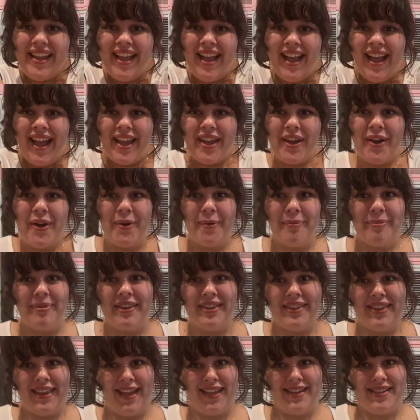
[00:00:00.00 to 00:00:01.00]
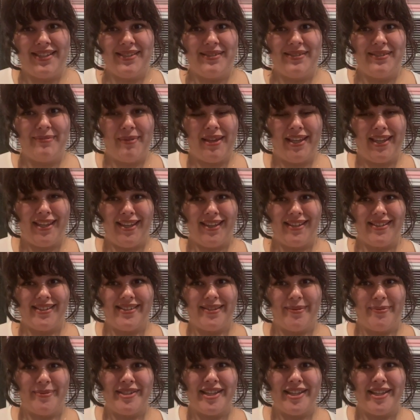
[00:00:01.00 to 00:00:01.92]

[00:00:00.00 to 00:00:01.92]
I hope that is making some